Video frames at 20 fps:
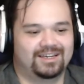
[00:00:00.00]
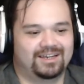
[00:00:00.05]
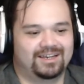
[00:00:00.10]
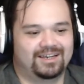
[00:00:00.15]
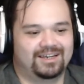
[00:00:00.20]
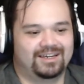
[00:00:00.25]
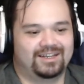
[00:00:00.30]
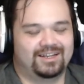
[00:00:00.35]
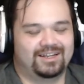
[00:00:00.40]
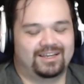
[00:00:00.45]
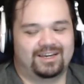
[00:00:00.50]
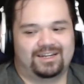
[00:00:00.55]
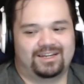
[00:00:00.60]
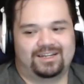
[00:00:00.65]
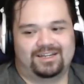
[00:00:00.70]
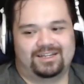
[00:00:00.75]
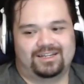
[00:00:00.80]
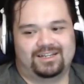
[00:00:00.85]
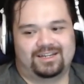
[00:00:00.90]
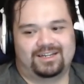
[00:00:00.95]
It kind
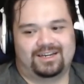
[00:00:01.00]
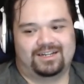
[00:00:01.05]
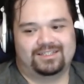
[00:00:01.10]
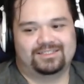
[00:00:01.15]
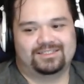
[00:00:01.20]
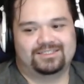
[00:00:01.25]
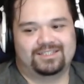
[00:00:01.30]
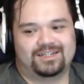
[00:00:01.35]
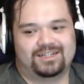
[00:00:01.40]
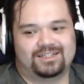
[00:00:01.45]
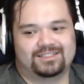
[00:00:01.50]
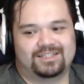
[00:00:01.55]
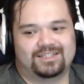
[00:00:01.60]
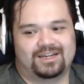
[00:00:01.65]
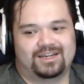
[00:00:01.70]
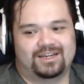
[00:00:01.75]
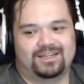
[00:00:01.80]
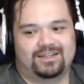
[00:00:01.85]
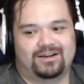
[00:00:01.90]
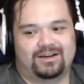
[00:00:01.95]
of it kind of sucks. I
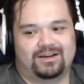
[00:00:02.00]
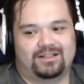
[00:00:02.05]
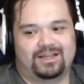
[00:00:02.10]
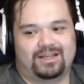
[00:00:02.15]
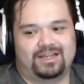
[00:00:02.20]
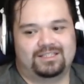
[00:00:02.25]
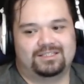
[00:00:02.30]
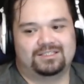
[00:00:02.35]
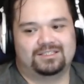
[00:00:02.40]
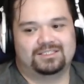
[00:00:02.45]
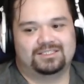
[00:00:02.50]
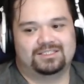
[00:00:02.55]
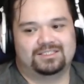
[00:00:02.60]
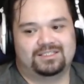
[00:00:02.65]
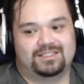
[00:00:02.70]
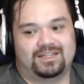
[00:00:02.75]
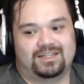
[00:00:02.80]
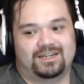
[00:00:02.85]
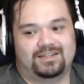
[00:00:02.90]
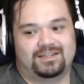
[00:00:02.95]
you know I like to see
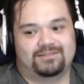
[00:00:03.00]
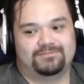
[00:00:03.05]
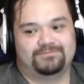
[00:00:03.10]
like